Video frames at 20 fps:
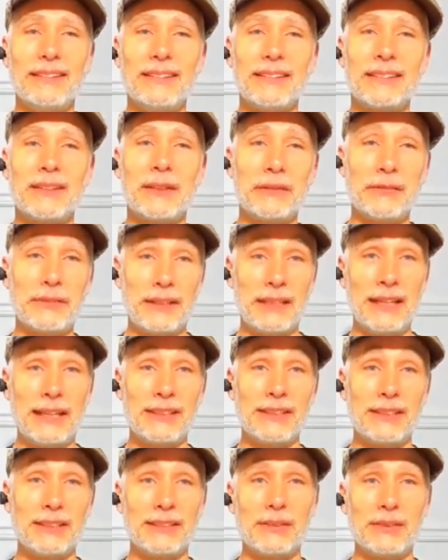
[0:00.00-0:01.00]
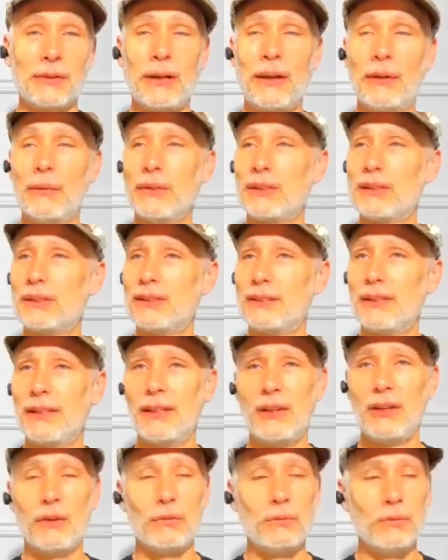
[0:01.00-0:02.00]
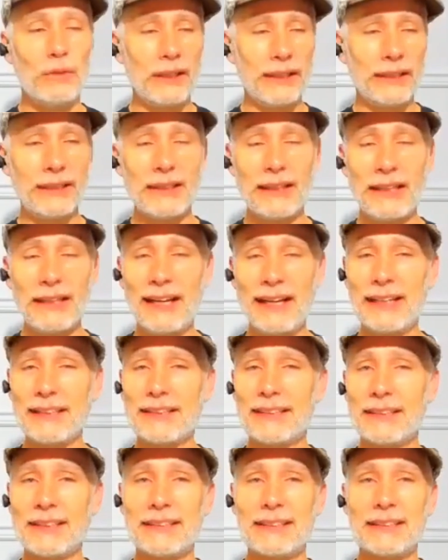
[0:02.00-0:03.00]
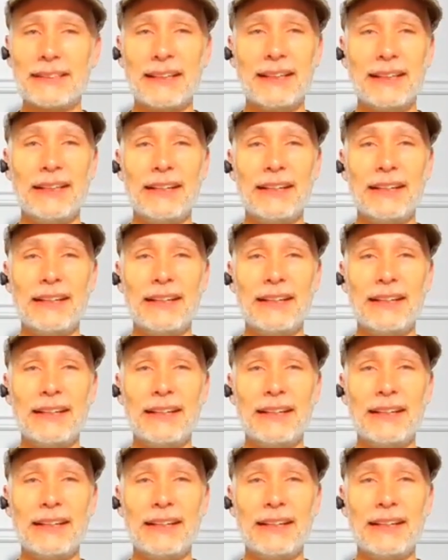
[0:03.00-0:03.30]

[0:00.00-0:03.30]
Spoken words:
certification. So I was running classes